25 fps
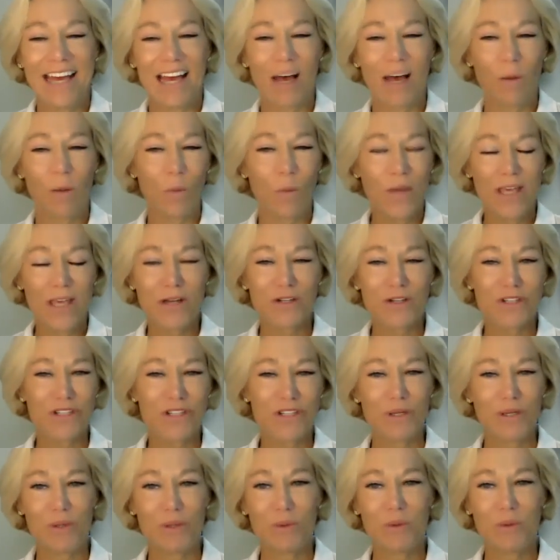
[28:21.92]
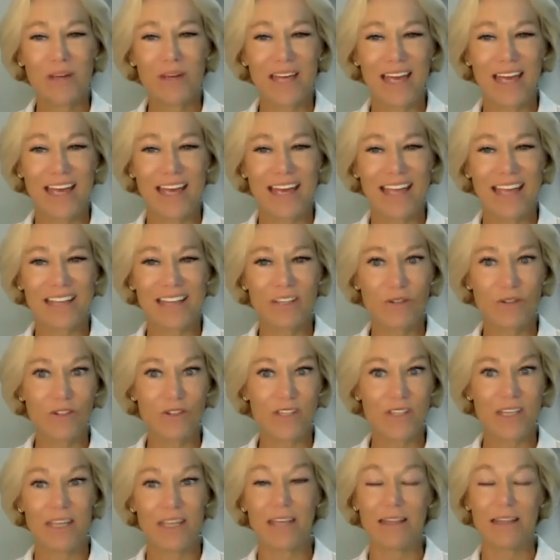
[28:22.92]
a week or two and you
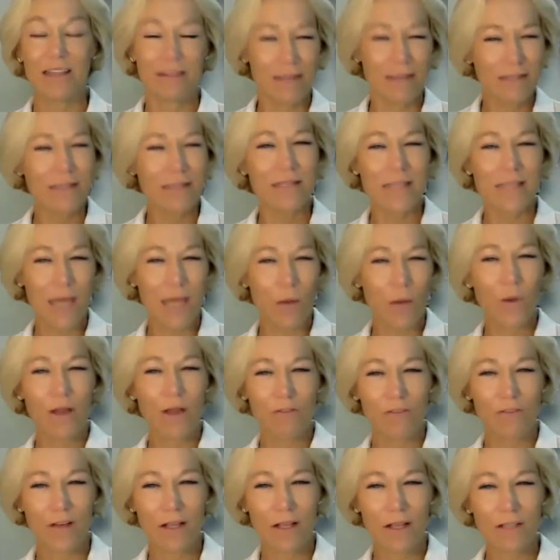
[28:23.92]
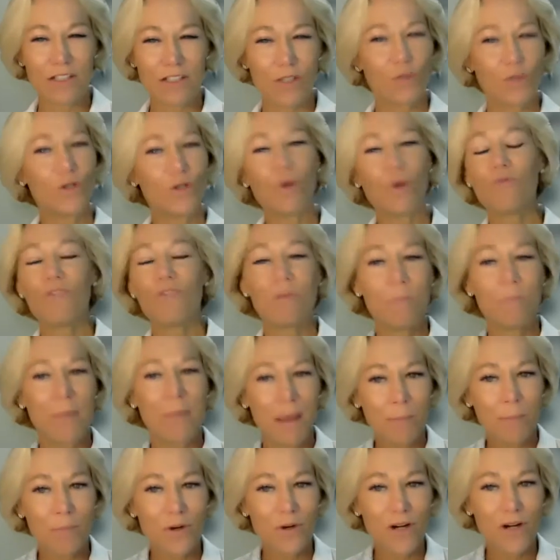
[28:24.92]
see, this is how I felt, you don't
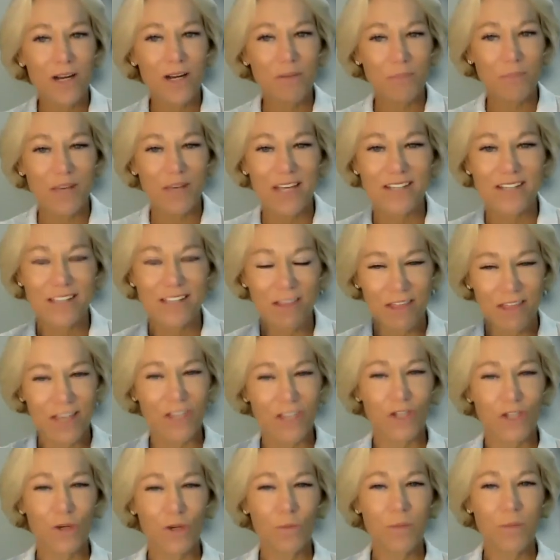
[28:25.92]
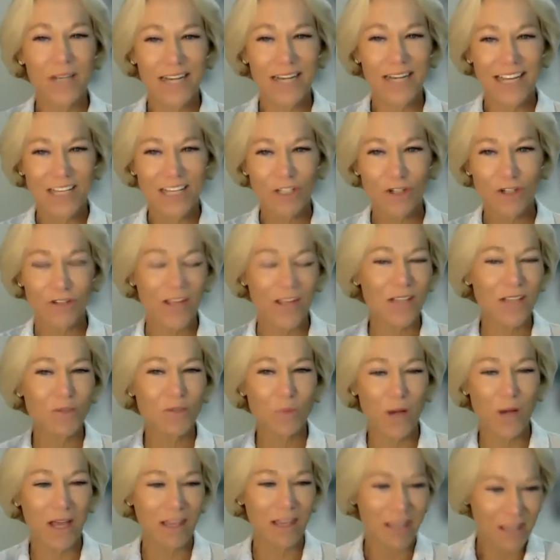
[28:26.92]
remember it, because I think human nature, that's
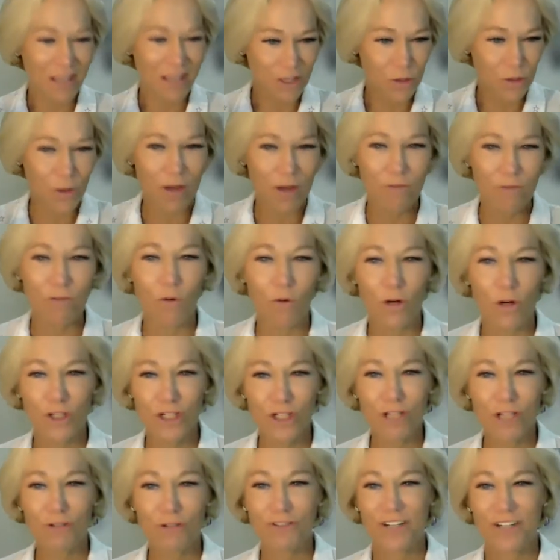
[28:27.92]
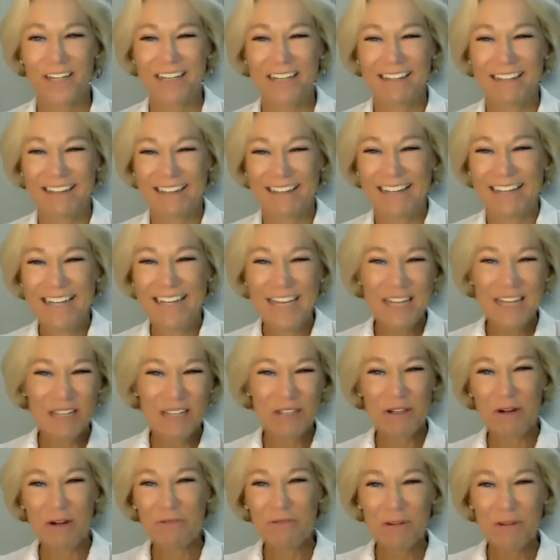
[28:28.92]
why you have 4 children.
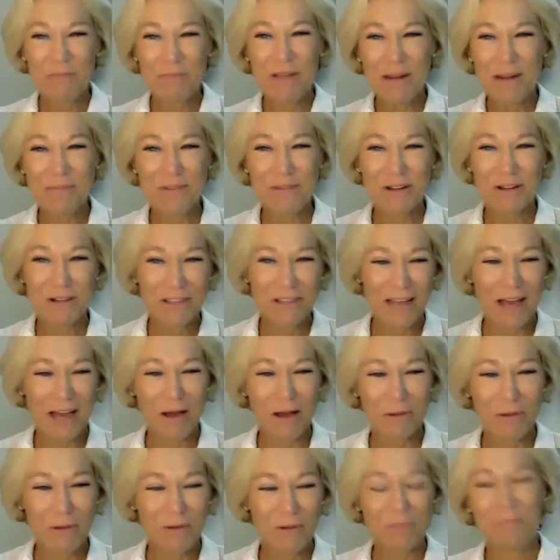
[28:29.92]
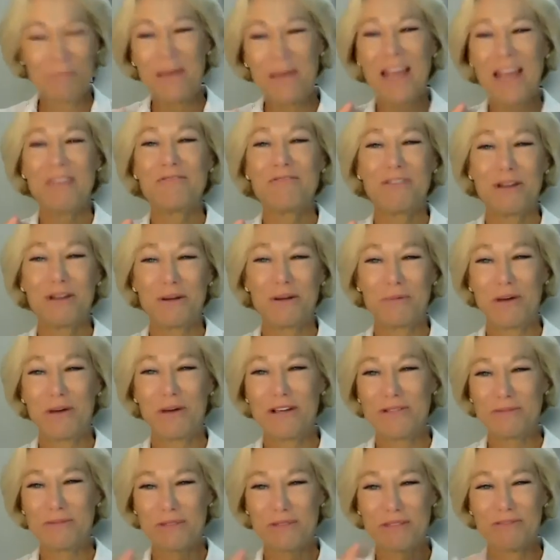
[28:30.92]
You don't remember how painful it
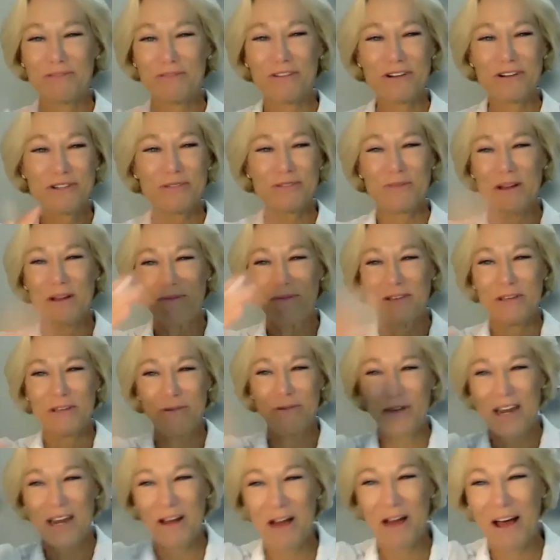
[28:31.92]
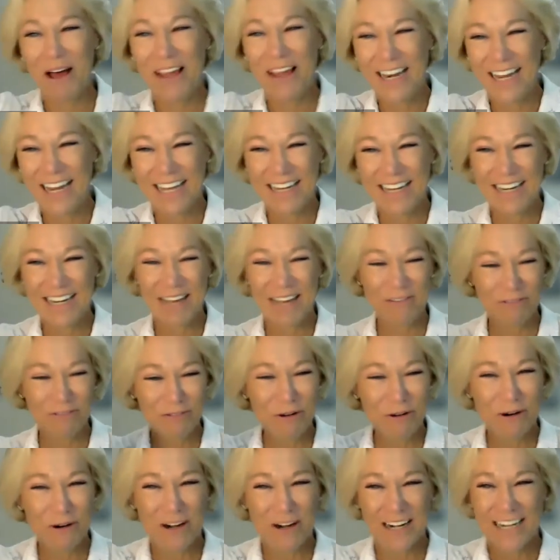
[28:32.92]
was with the first one when you went on, and not
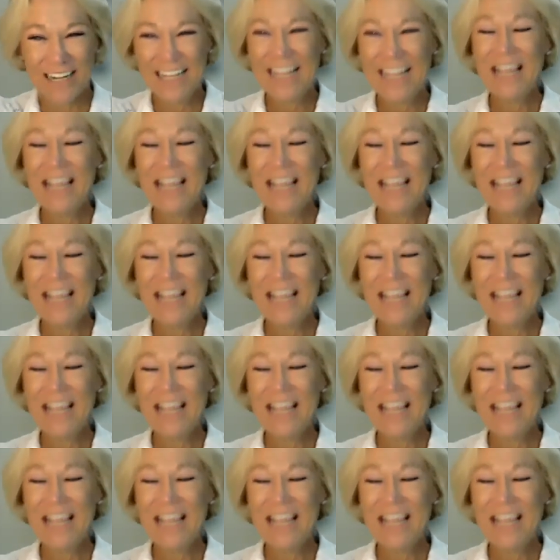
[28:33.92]
4.